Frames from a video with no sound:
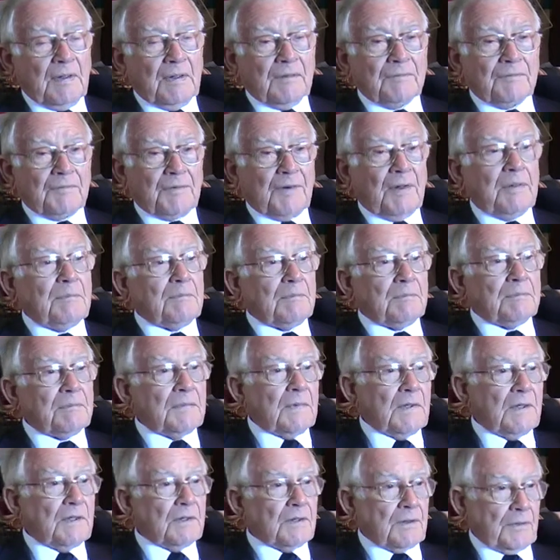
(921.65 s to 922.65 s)
from
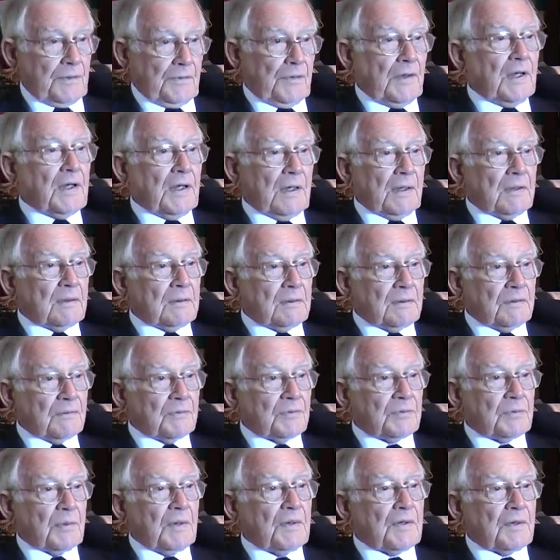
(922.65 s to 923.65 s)
Korea. It
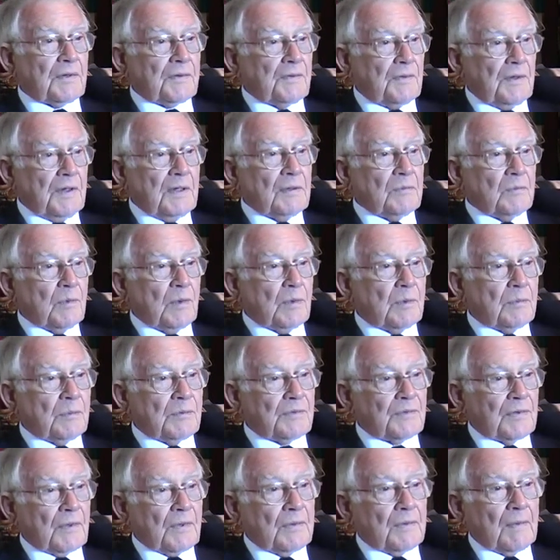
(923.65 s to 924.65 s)
was when the Korean War
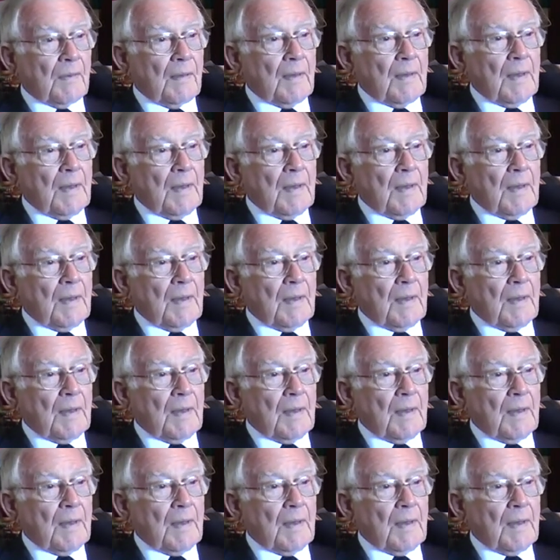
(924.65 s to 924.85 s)
was on.